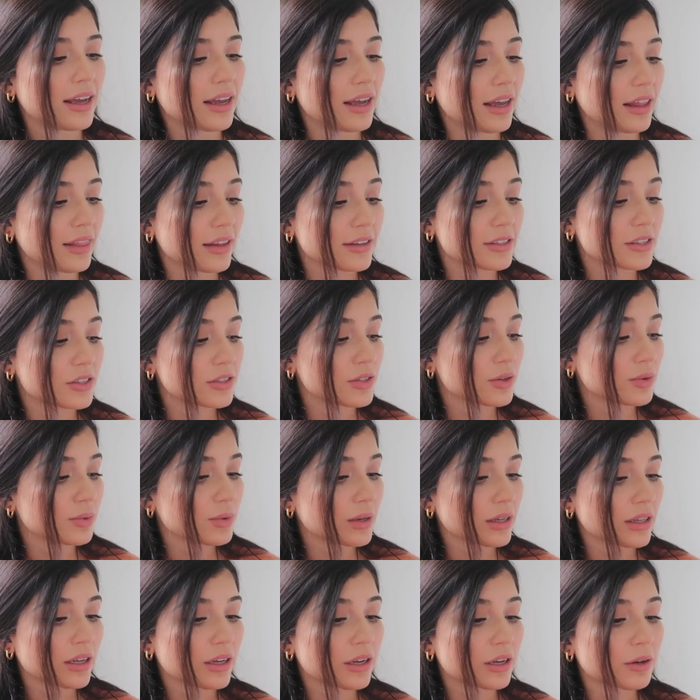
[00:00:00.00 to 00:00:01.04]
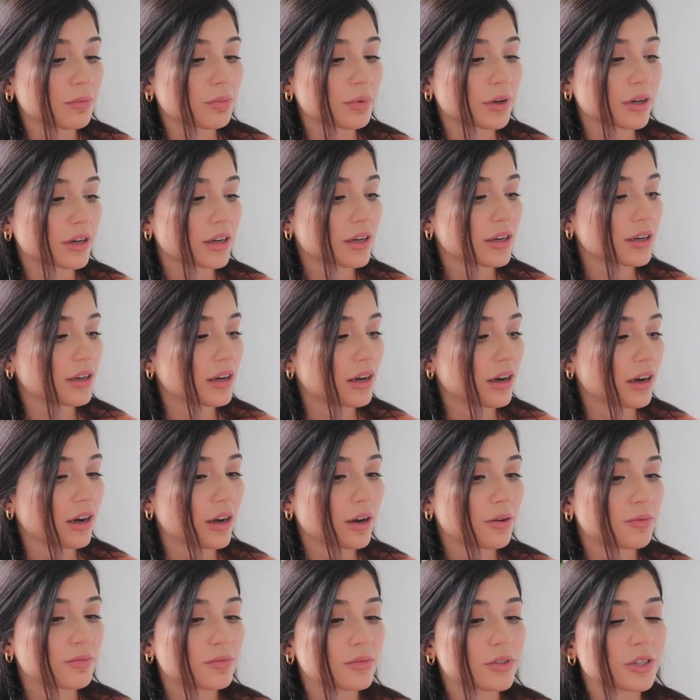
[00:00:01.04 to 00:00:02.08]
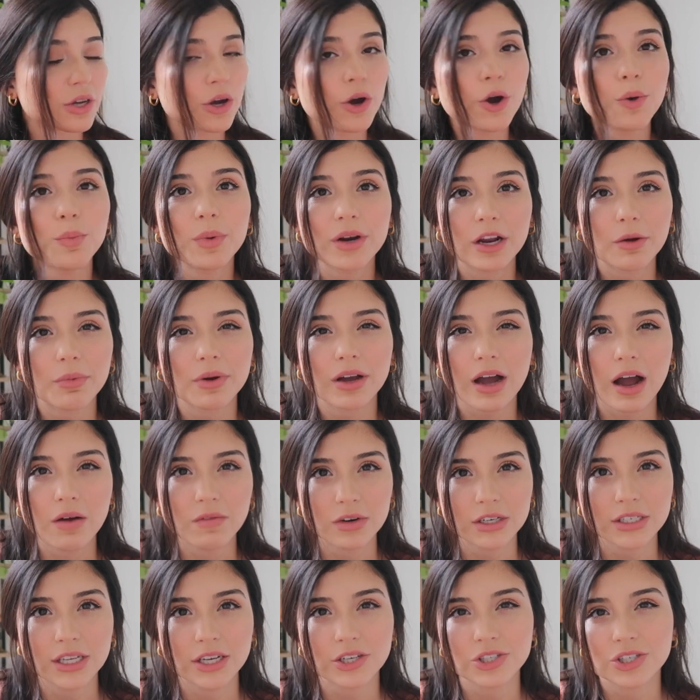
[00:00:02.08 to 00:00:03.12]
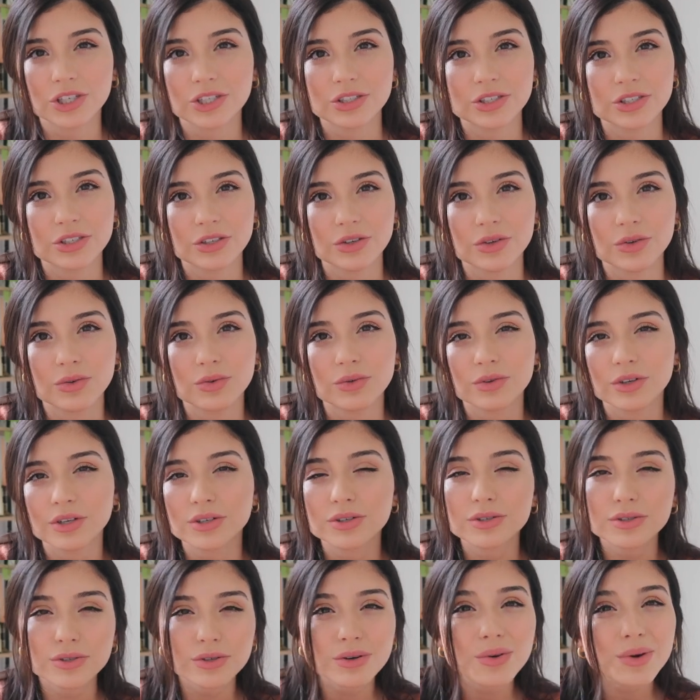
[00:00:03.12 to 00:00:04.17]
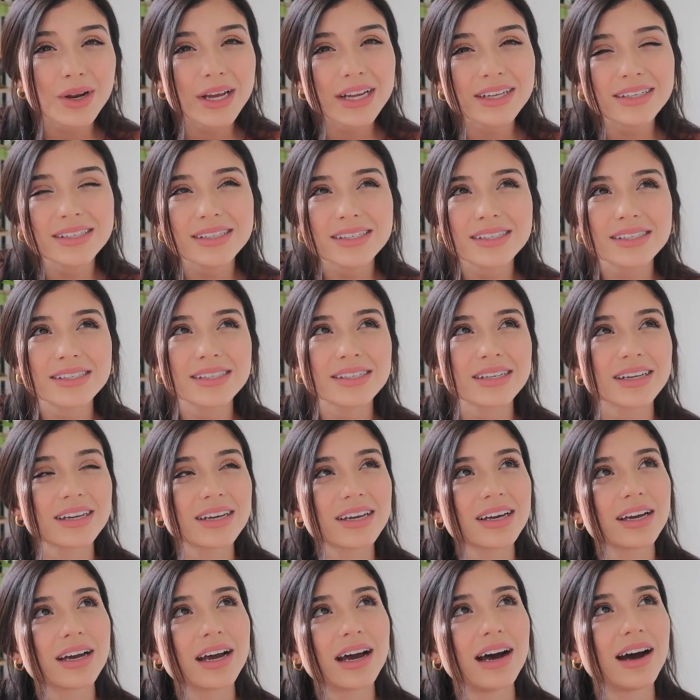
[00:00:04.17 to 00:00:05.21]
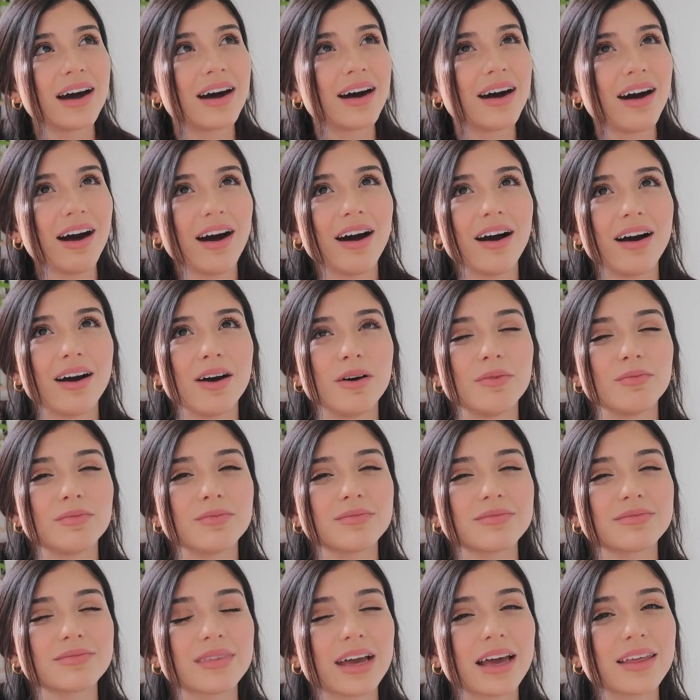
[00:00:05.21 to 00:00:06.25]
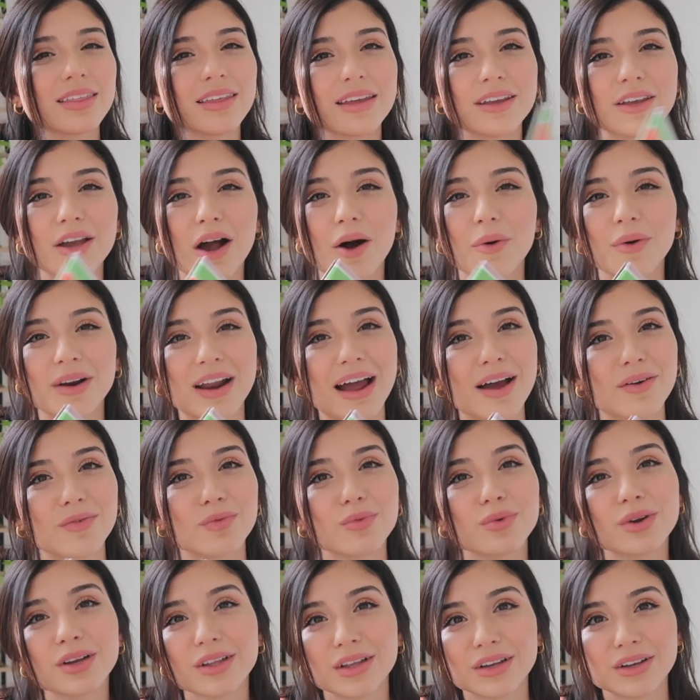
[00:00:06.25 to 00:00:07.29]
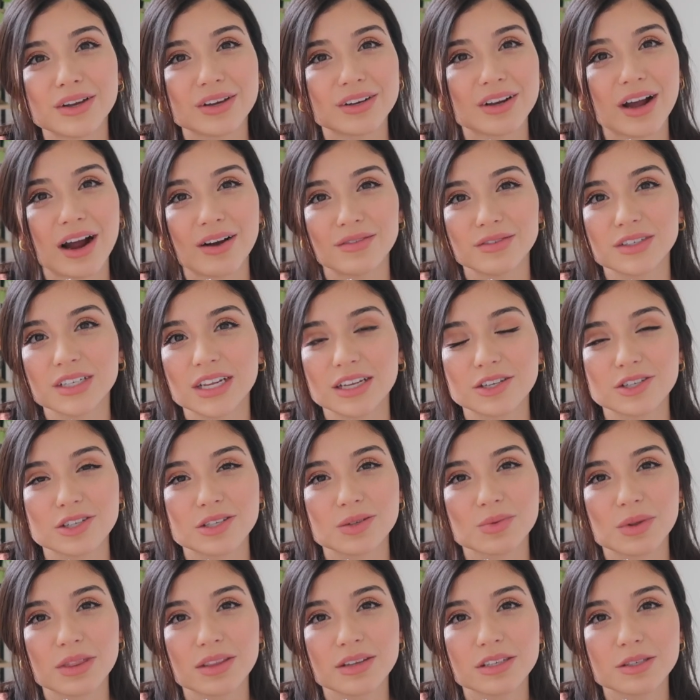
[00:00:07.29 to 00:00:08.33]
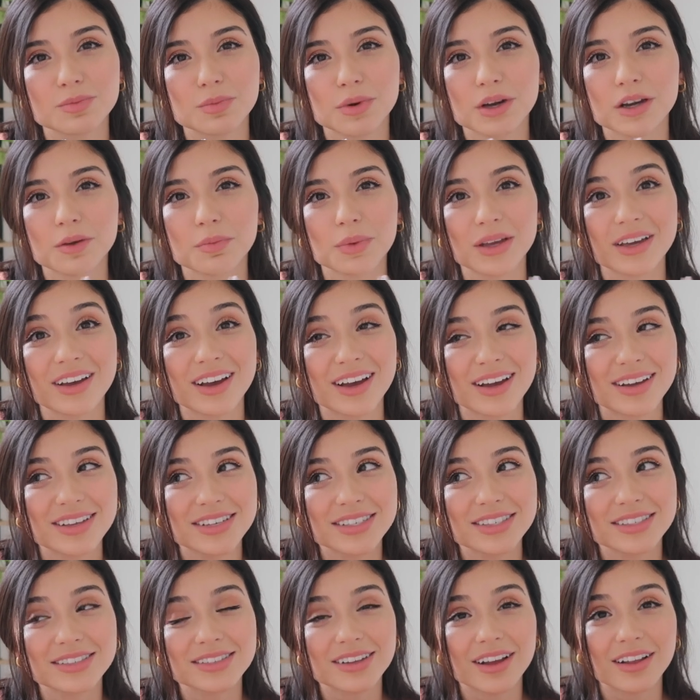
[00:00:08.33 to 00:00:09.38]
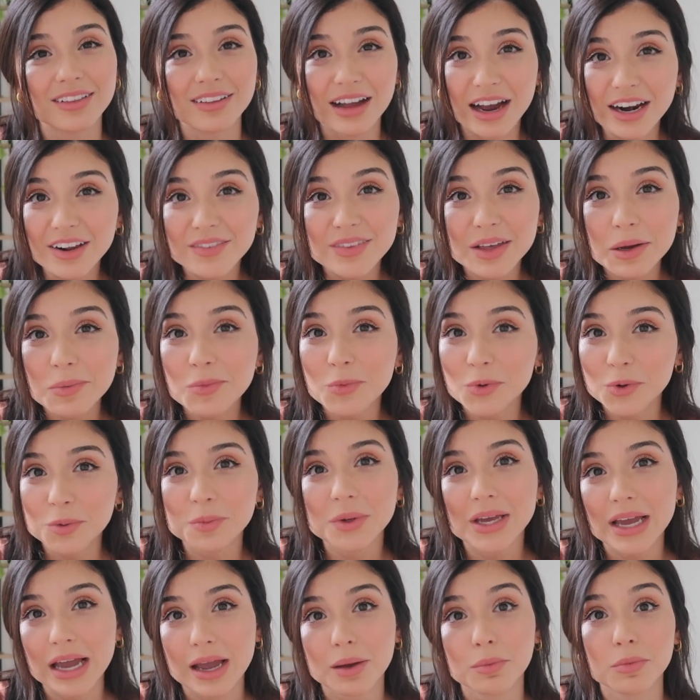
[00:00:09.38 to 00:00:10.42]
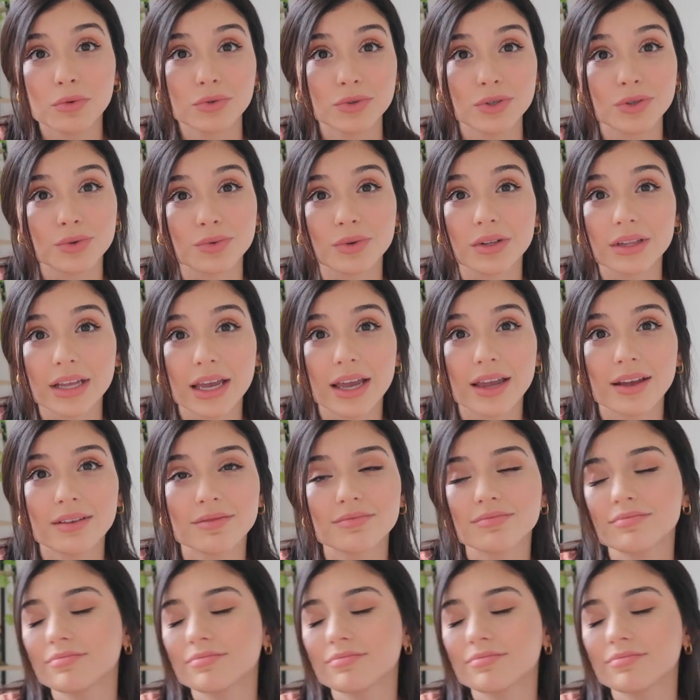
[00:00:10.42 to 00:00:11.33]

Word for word: And this is a really good book to open up a conversation to your students. I think y'all would have really good conversations with this book because a lot of them will be able to relate.